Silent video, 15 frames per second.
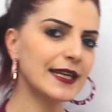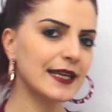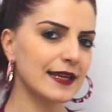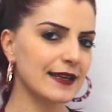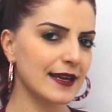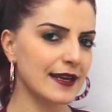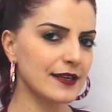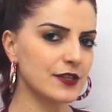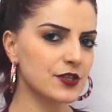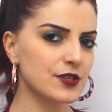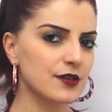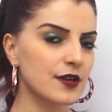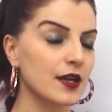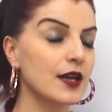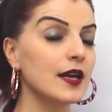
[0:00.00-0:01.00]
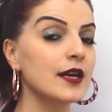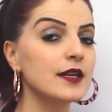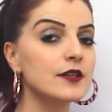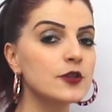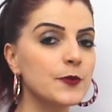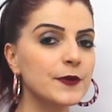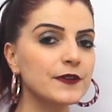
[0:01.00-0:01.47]
English,
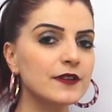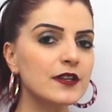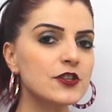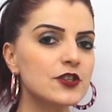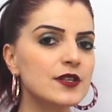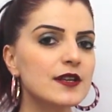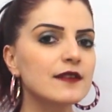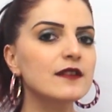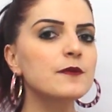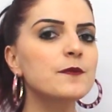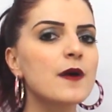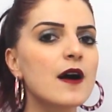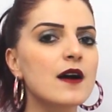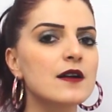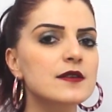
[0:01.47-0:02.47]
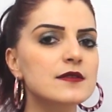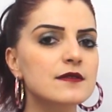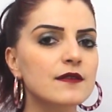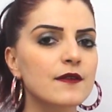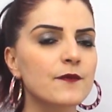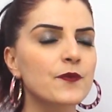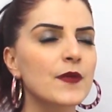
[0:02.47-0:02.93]
repetition in the
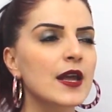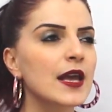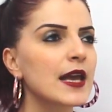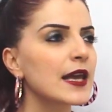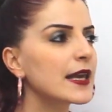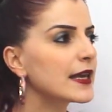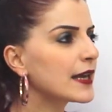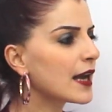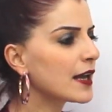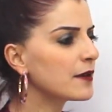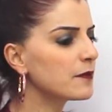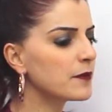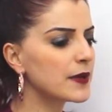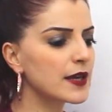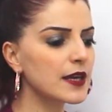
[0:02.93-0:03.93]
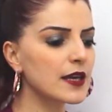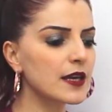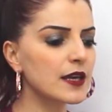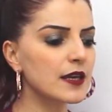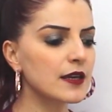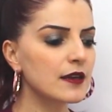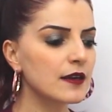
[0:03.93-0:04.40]
past can
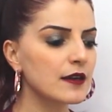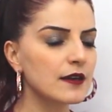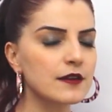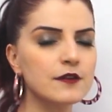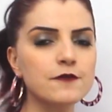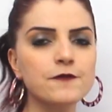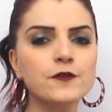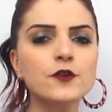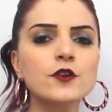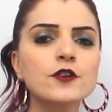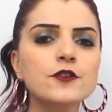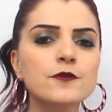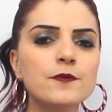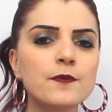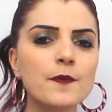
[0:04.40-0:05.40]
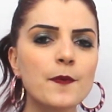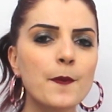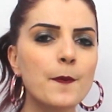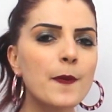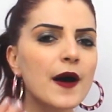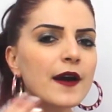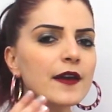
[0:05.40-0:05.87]
be referred
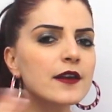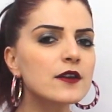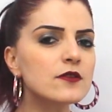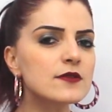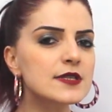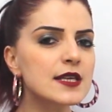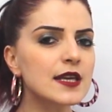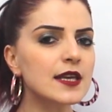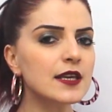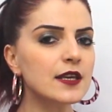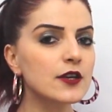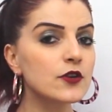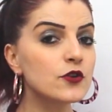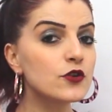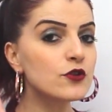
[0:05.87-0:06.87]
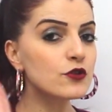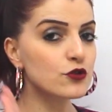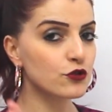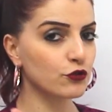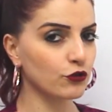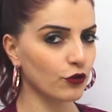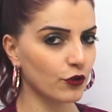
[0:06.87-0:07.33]
by using
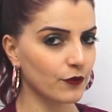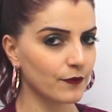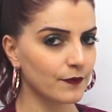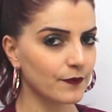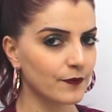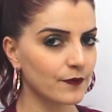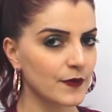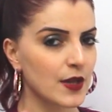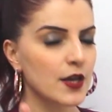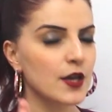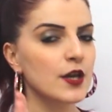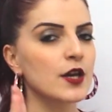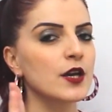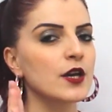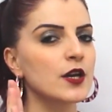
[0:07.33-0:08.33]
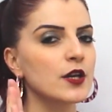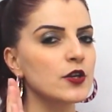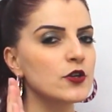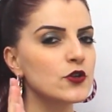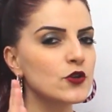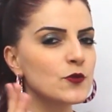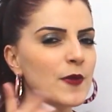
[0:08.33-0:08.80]
used to.
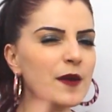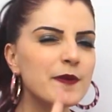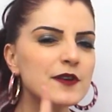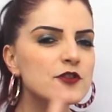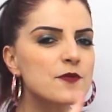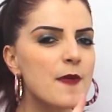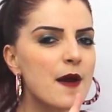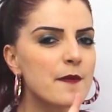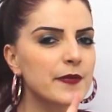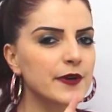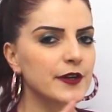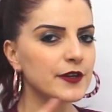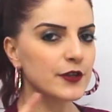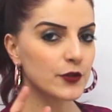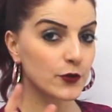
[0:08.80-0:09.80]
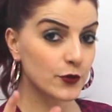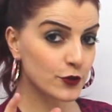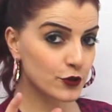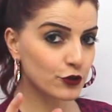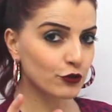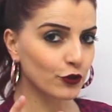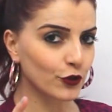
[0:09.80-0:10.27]
You maybe remember
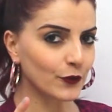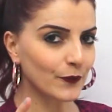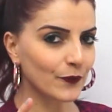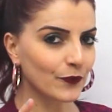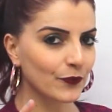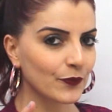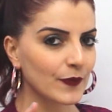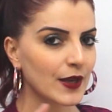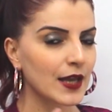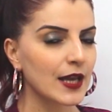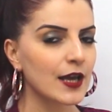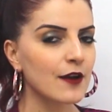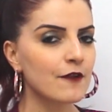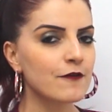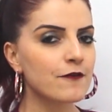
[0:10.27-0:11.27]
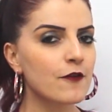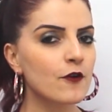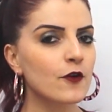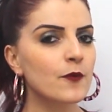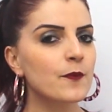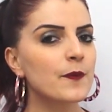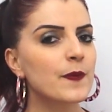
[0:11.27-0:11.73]
used to
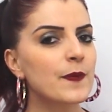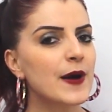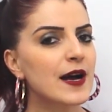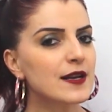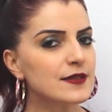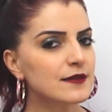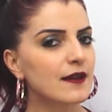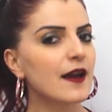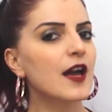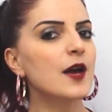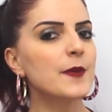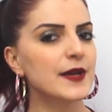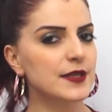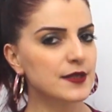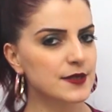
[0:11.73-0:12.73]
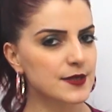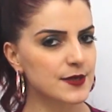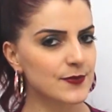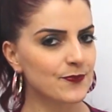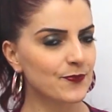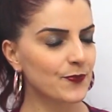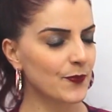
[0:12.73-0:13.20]
for past
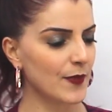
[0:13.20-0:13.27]
habits,